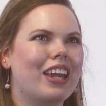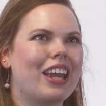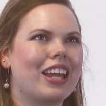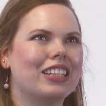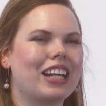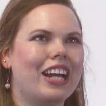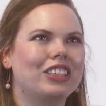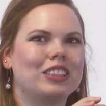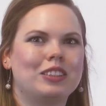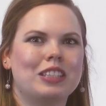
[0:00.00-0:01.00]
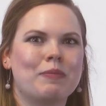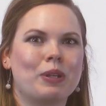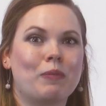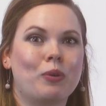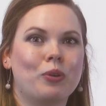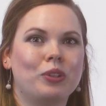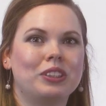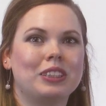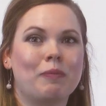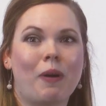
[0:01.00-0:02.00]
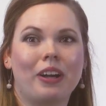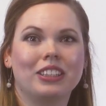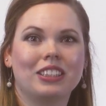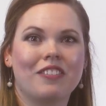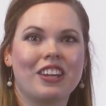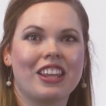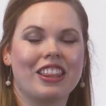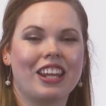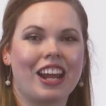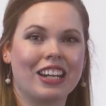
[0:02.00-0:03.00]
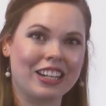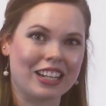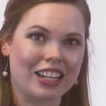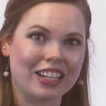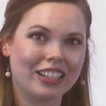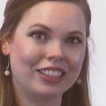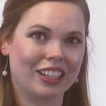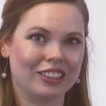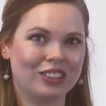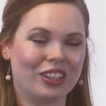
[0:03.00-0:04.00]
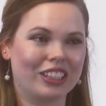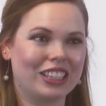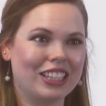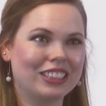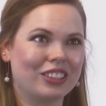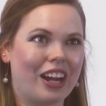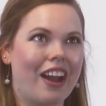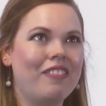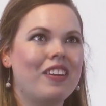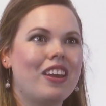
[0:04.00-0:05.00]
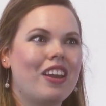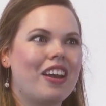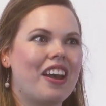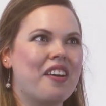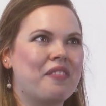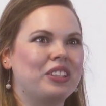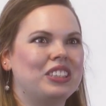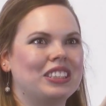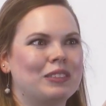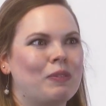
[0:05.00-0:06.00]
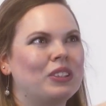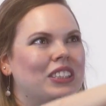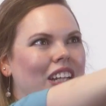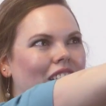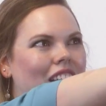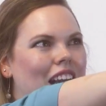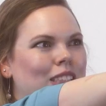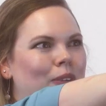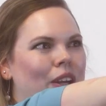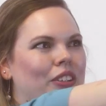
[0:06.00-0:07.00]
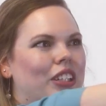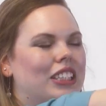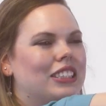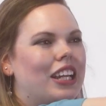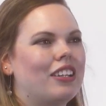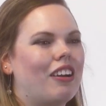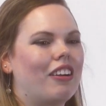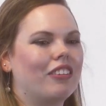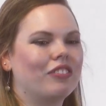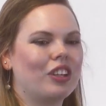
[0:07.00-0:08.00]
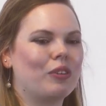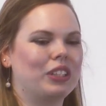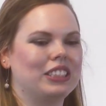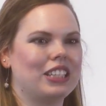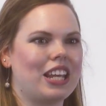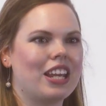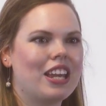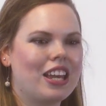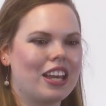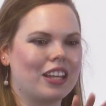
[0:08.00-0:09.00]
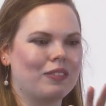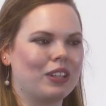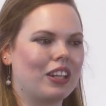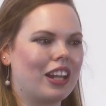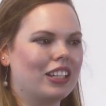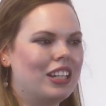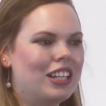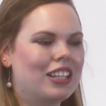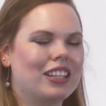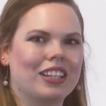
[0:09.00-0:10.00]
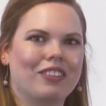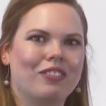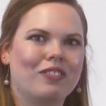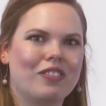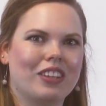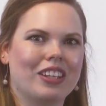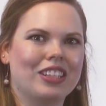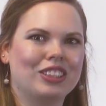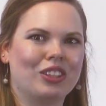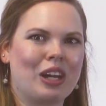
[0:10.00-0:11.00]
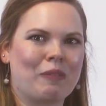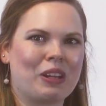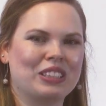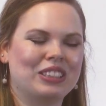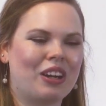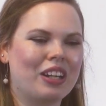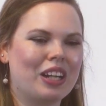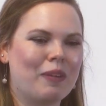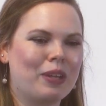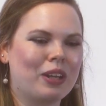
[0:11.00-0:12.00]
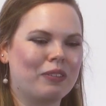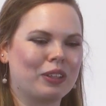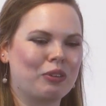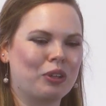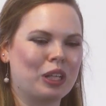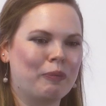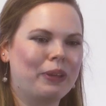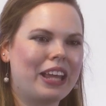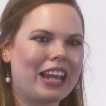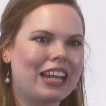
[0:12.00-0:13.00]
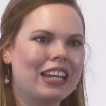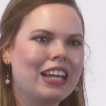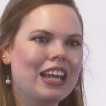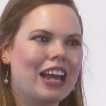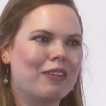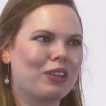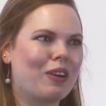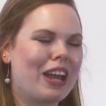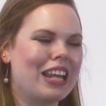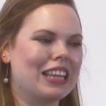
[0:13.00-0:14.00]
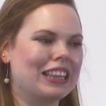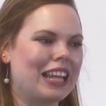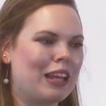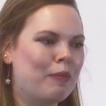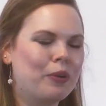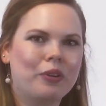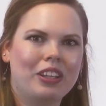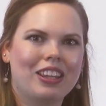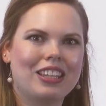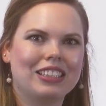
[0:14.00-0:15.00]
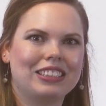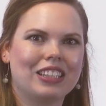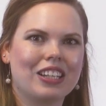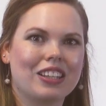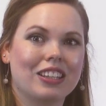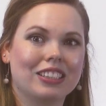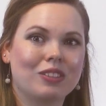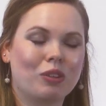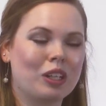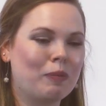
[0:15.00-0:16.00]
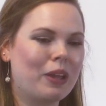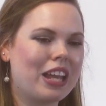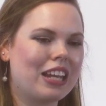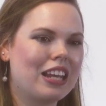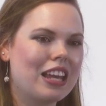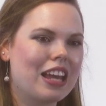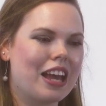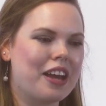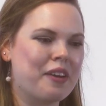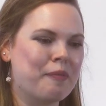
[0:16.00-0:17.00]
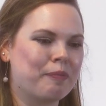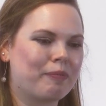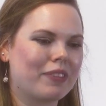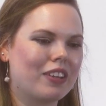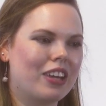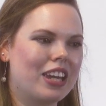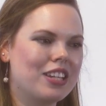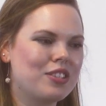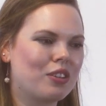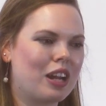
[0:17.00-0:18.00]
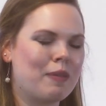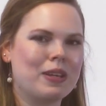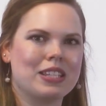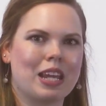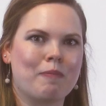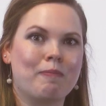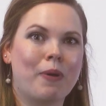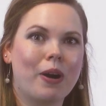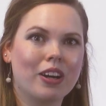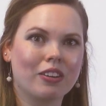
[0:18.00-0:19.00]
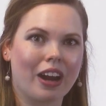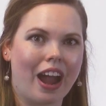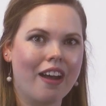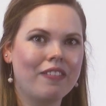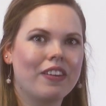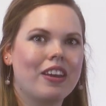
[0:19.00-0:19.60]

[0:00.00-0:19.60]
and I just simply pulled some parts of it that I need to construct this graph, um, which is mostly our class boundaries and our frequency. Um, and I got the the histogram kind of started up here with a coordinate plane. I'm going to go ahead and label this, this coordinate plane. Um, a histogram is a bar graph,